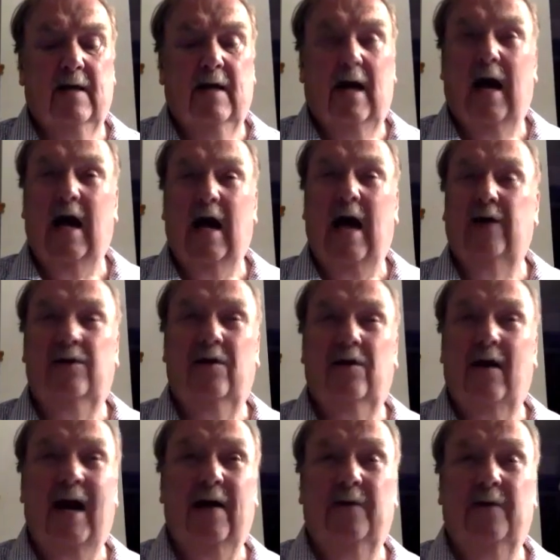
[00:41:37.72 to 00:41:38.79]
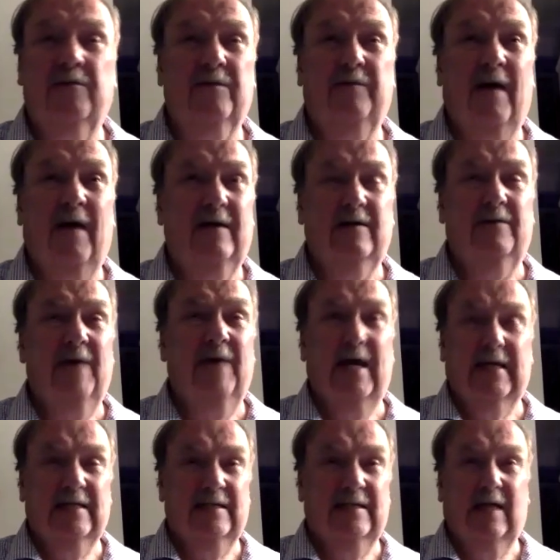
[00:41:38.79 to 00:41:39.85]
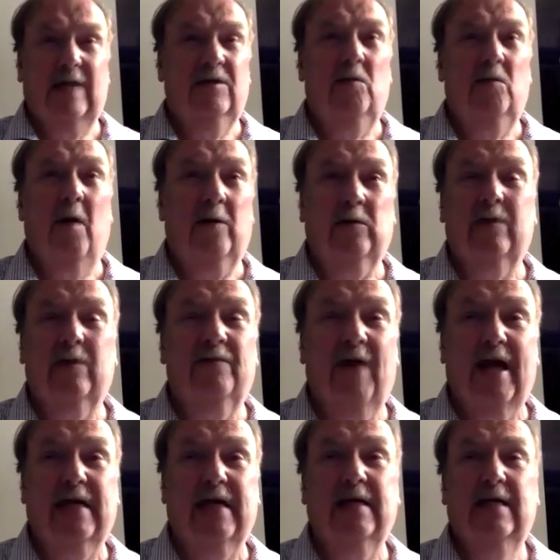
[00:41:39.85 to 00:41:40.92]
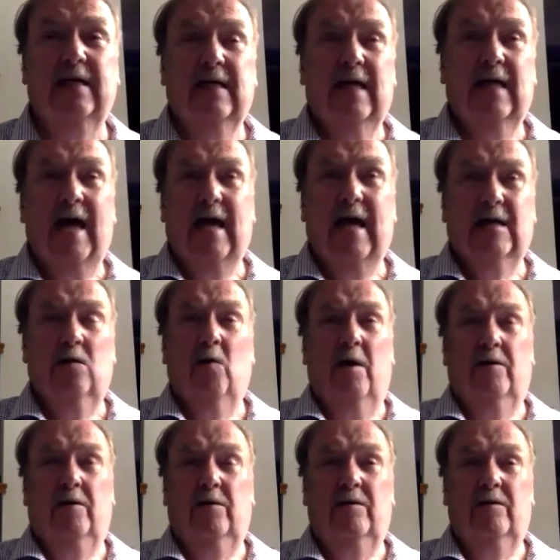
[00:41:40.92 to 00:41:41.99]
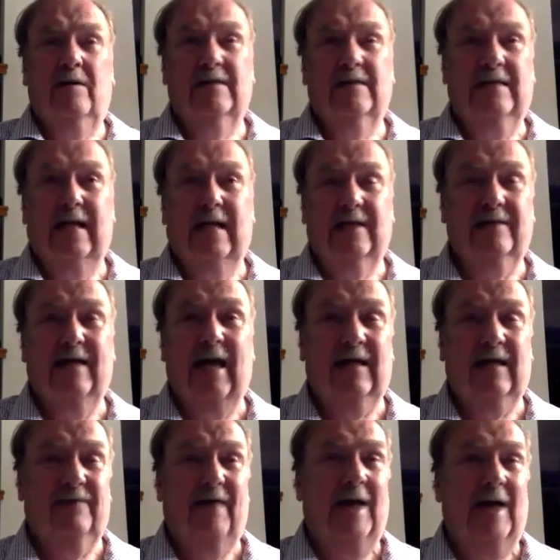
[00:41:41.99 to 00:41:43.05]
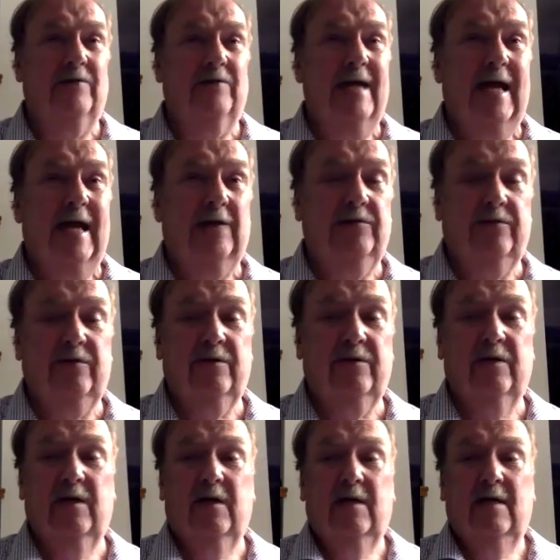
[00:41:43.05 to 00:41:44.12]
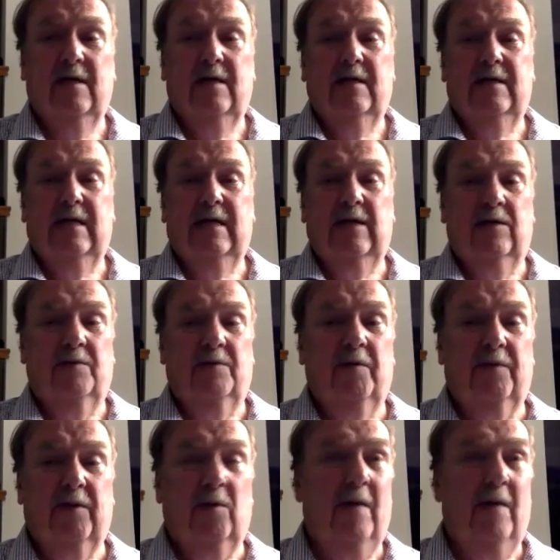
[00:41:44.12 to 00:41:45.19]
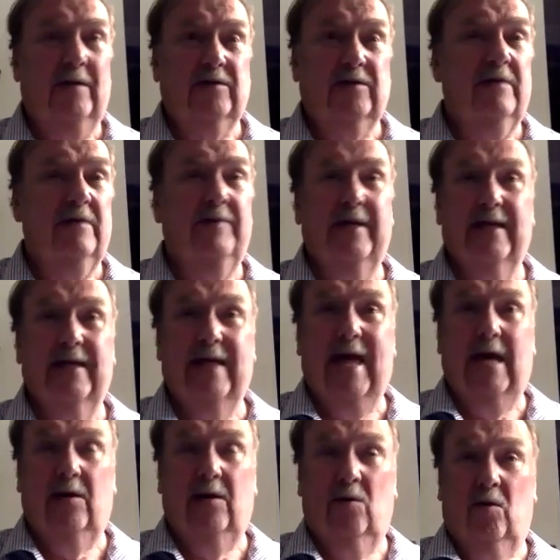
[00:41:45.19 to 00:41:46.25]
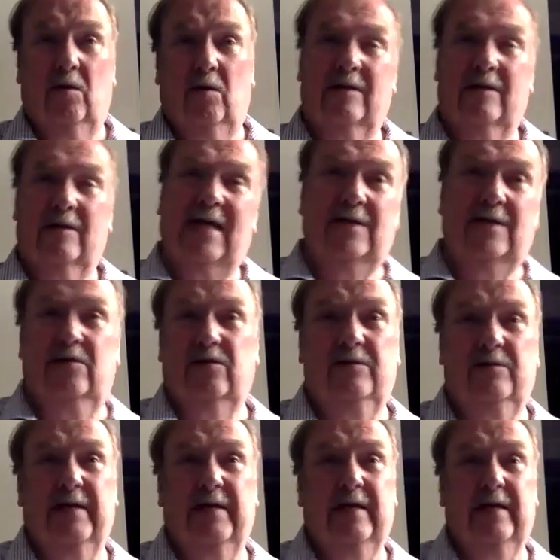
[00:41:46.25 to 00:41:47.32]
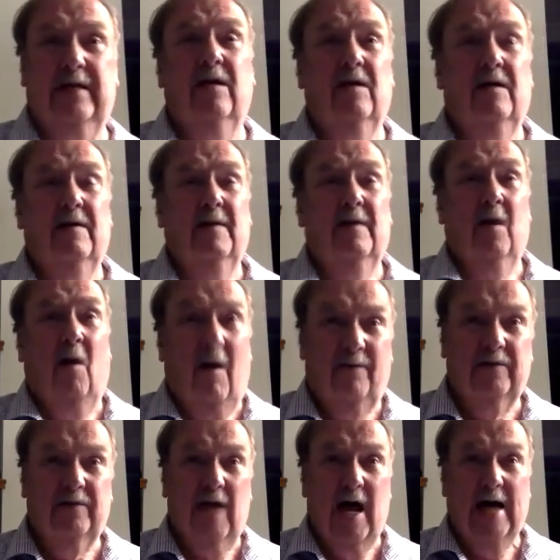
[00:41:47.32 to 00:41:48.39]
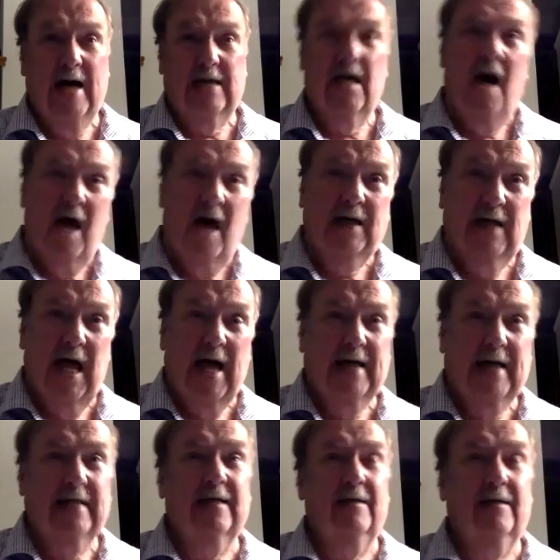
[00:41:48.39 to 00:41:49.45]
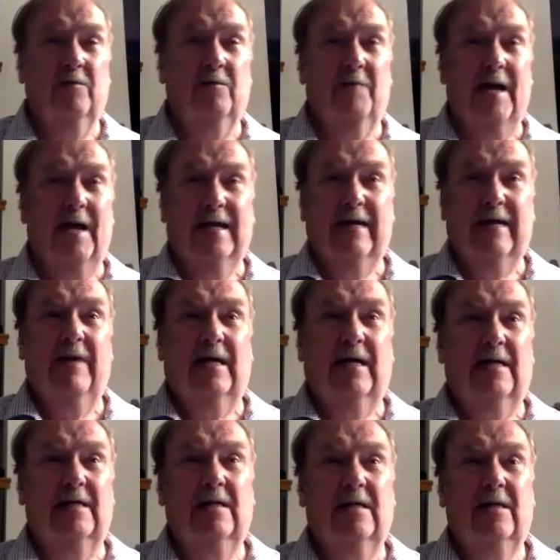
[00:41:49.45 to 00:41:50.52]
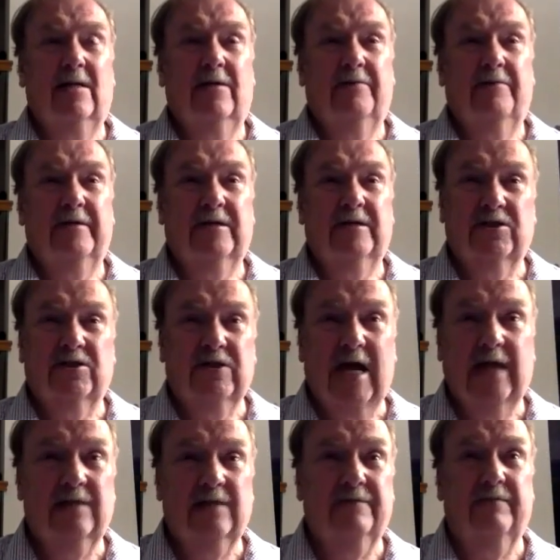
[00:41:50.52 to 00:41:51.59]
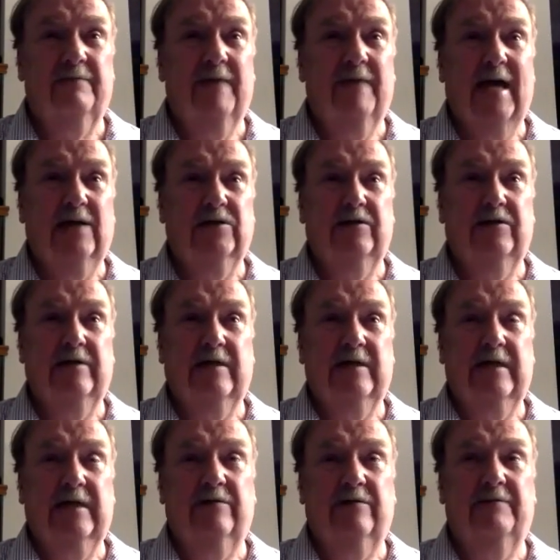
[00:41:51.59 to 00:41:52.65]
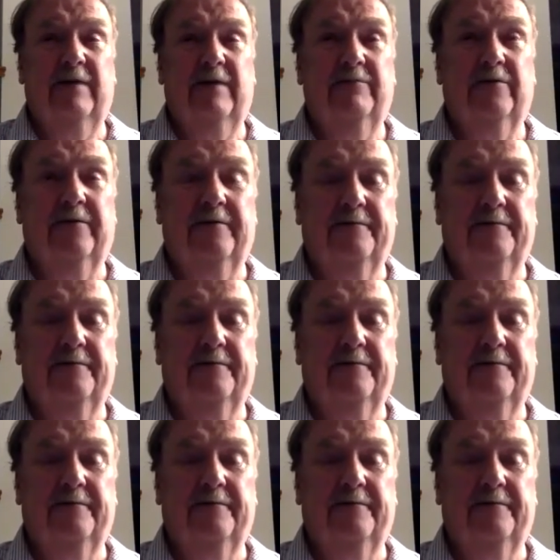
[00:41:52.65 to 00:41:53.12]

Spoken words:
I don't know how responsive that is, and I do want to invite anyone who doesn't get a satisfactory answer to either put the question to me again or send it to me offline, online through my email, which has changed from last year, remember.